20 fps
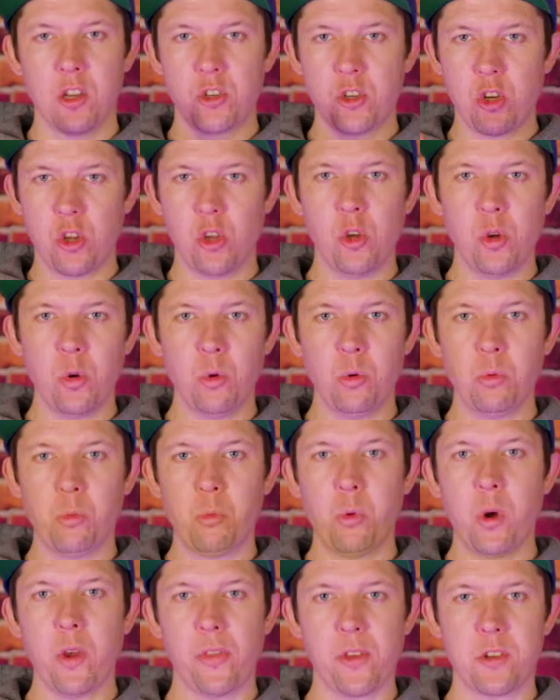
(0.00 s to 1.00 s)
2
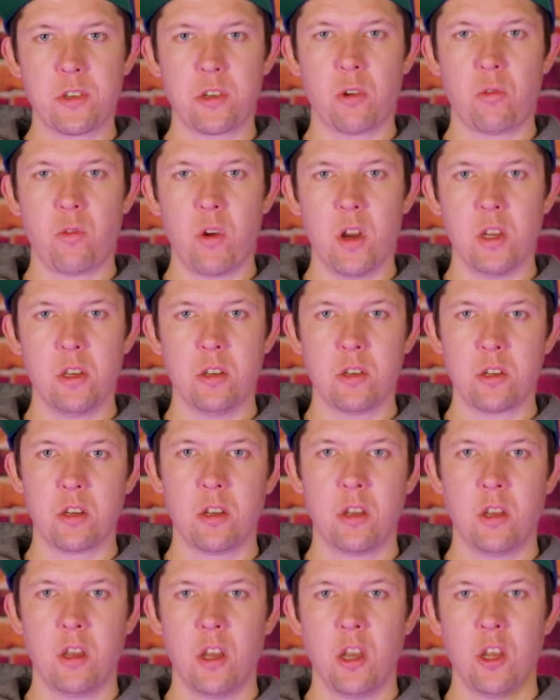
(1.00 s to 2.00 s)
with a syringe,
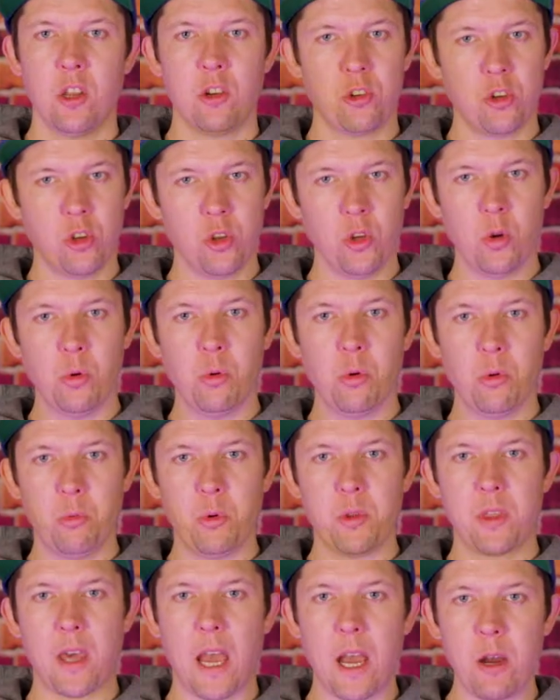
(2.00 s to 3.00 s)
2
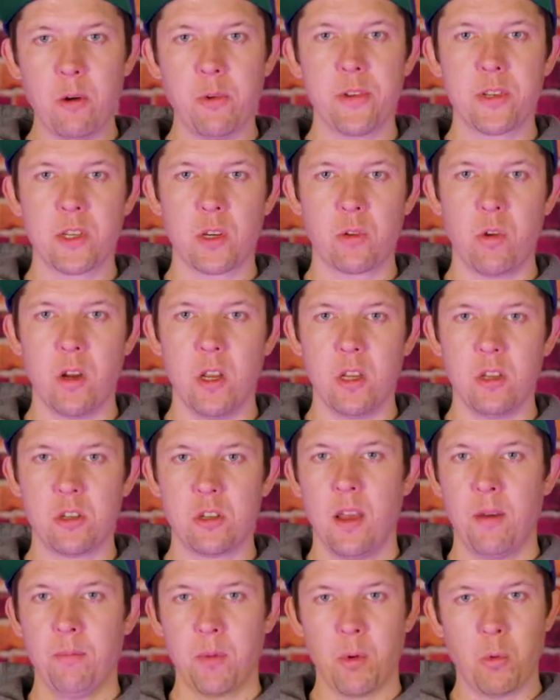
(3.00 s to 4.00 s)
without a syringe.
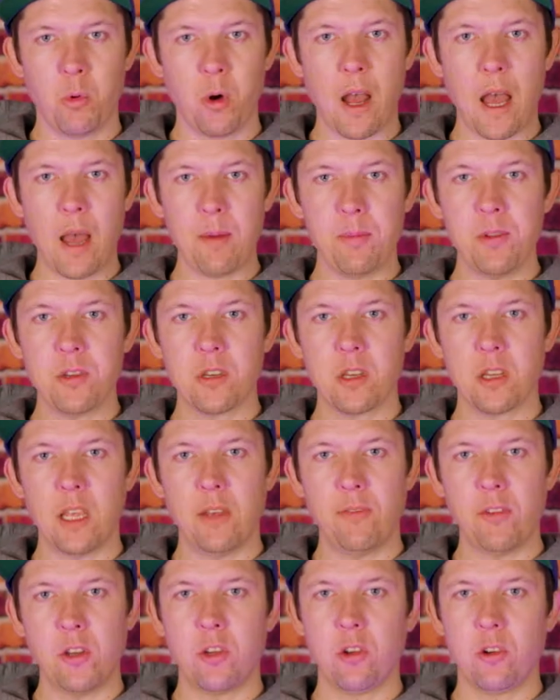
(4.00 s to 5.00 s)
But what happens
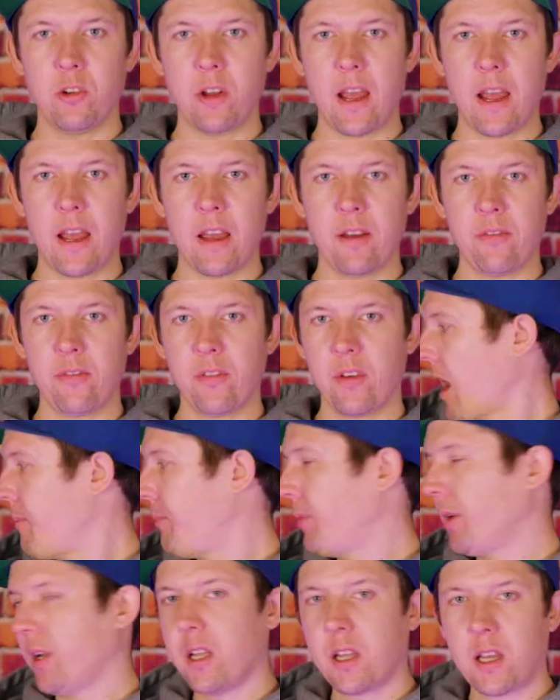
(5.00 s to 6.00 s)
if you don't have a
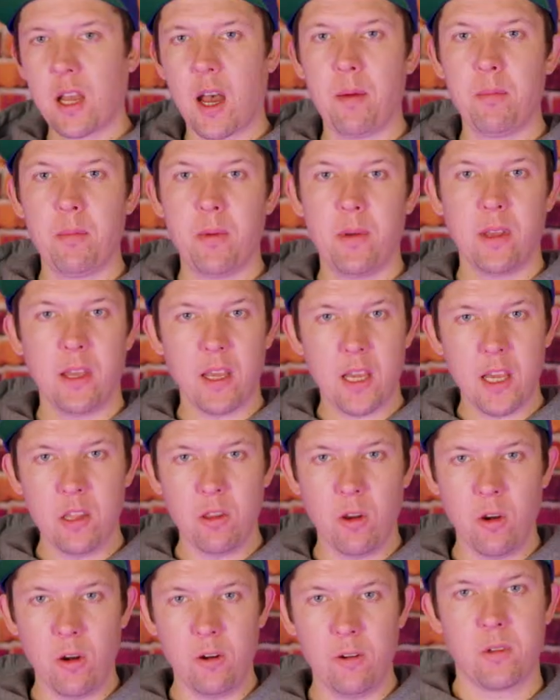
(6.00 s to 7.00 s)
bleed cup
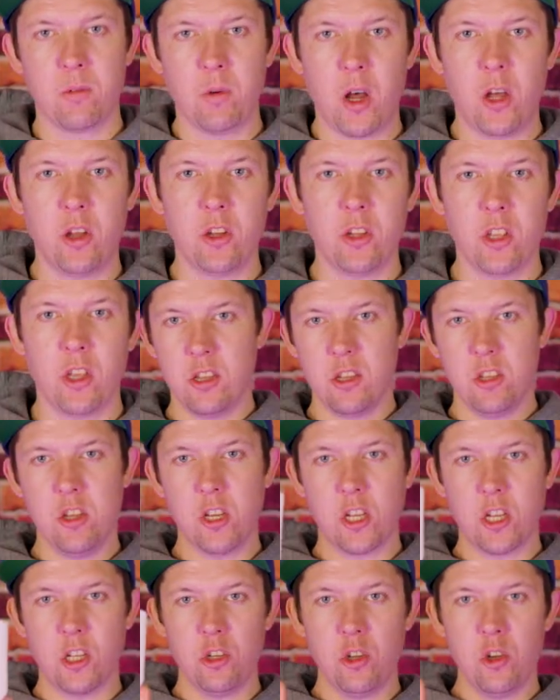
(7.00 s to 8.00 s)
either? Well,
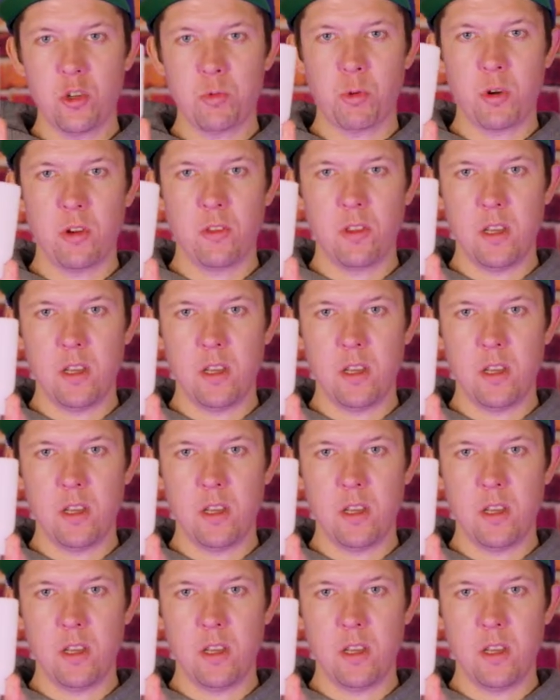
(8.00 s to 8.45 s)
you can use one of